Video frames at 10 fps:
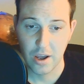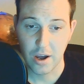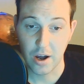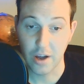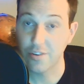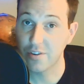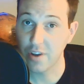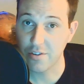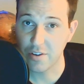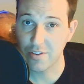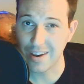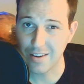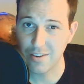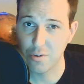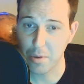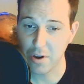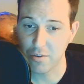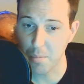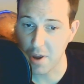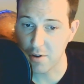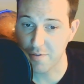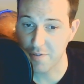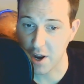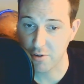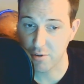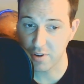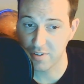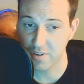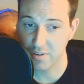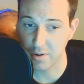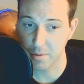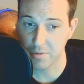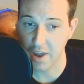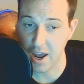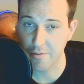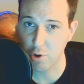uh, such as in space manufacturing systems, after